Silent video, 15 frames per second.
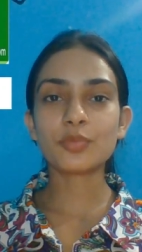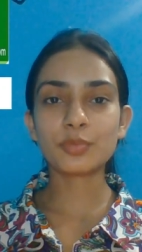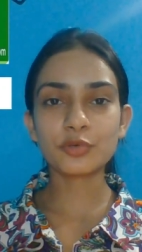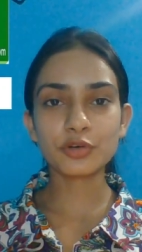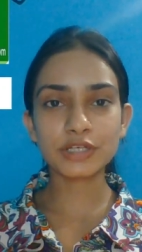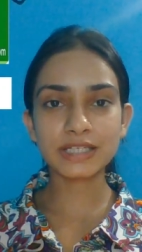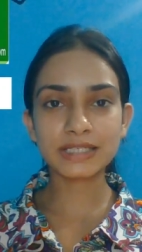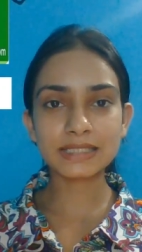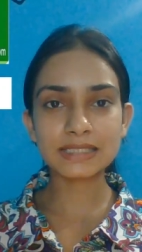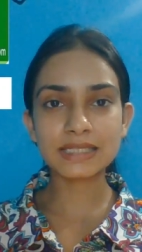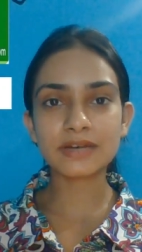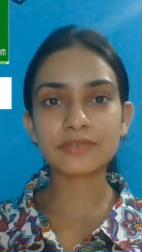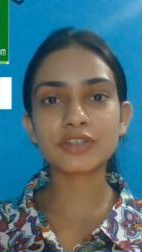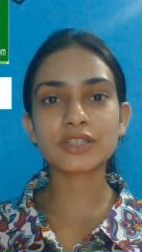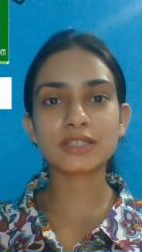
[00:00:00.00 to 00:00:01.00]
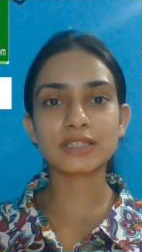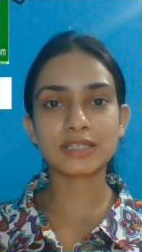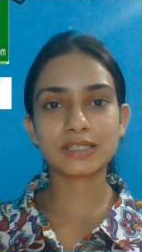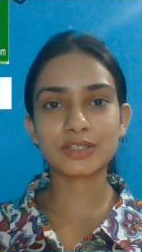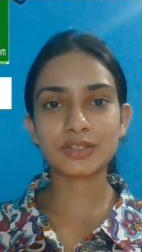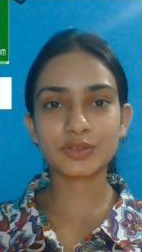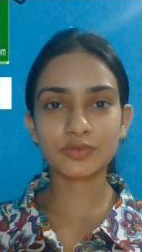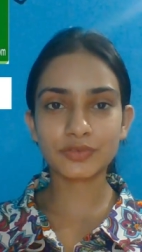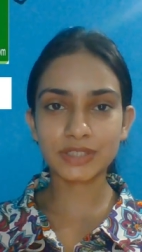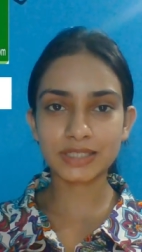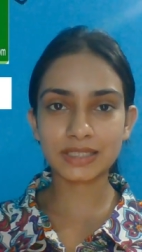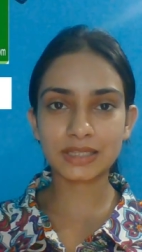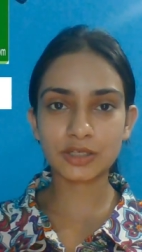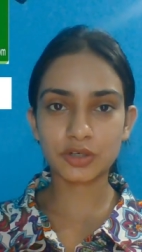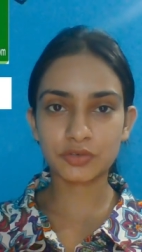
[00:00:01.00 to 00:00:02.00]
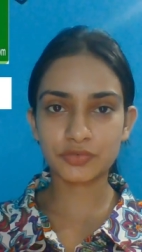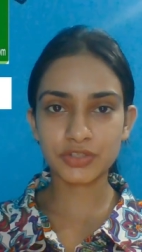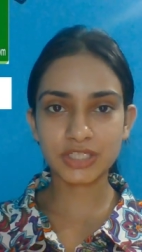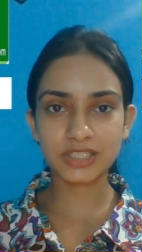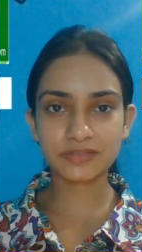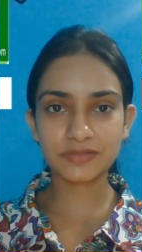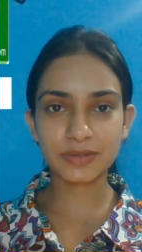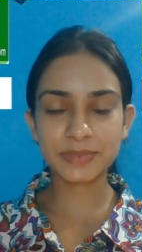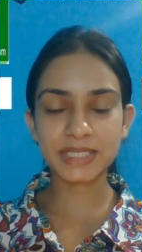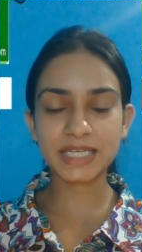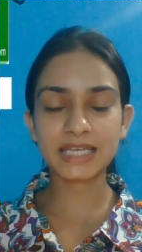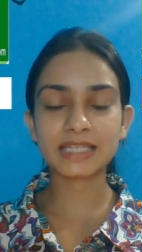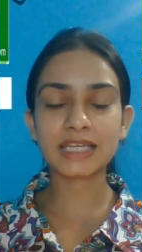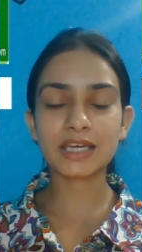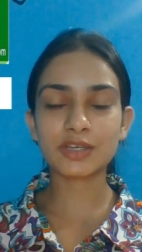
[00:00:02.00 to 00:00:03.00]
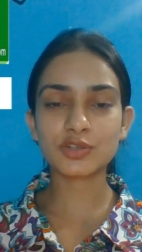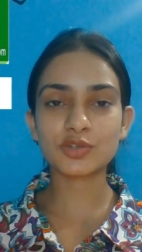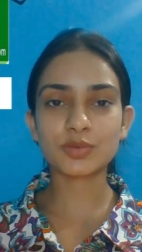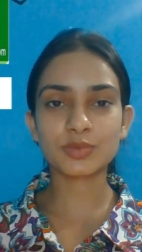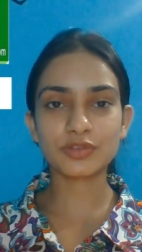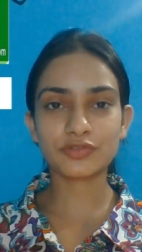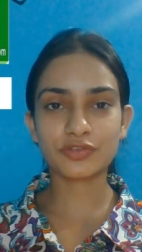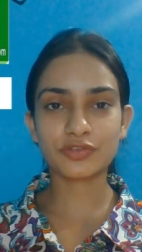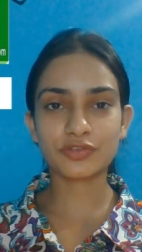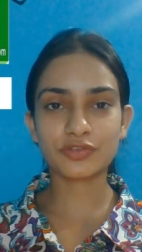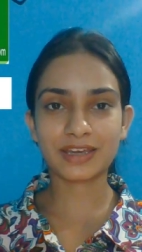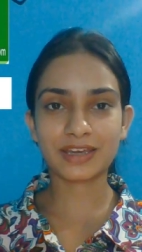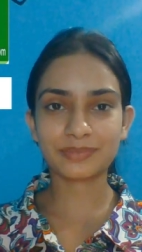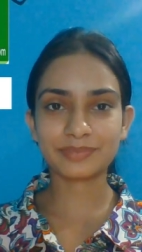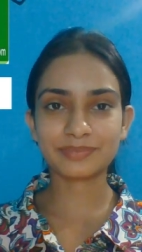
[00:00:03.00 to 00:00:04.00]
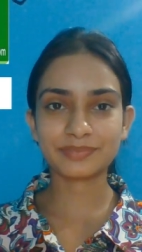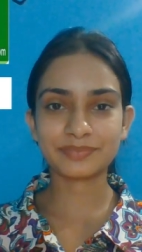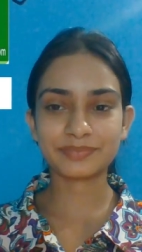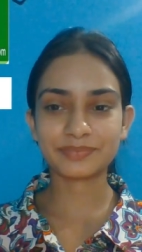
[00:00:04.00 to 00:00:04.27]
more details I would suggest you to visit the official website. Thank you so much for your time.